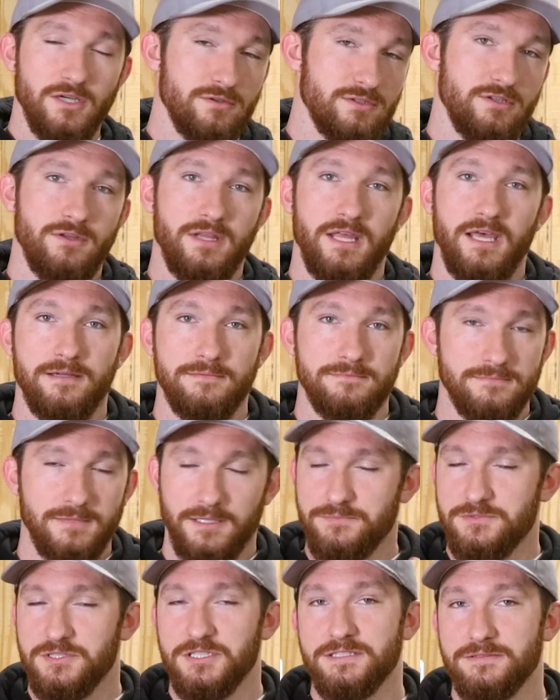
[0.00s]
Don't do that.
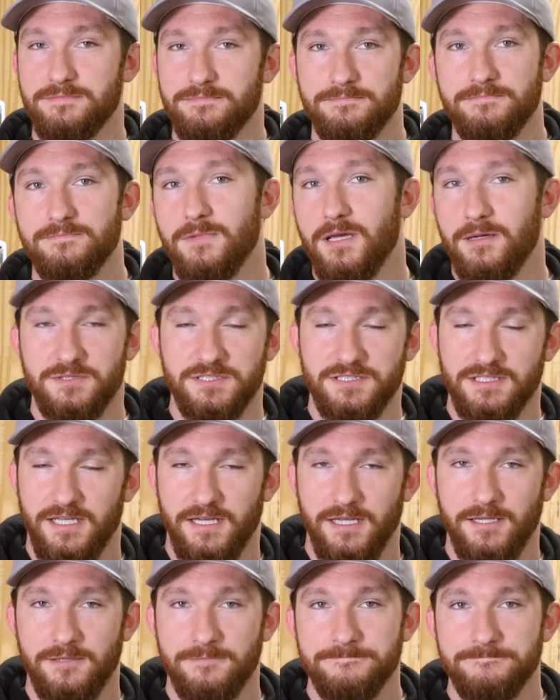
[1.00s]
I'm just I'm just
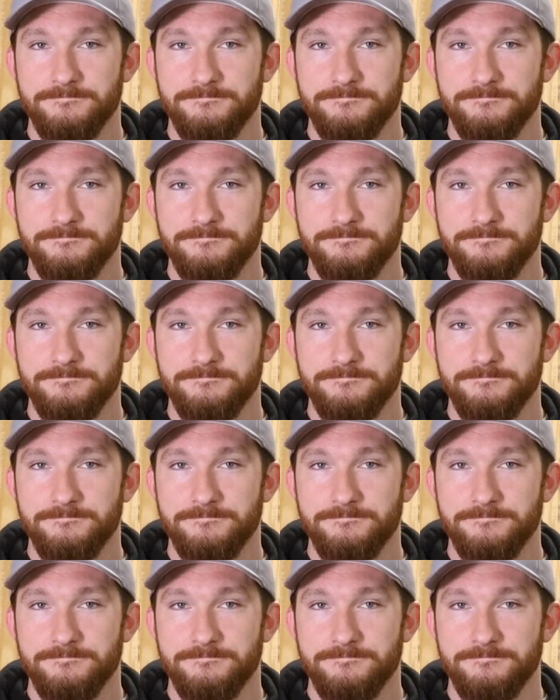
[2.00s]
kidding.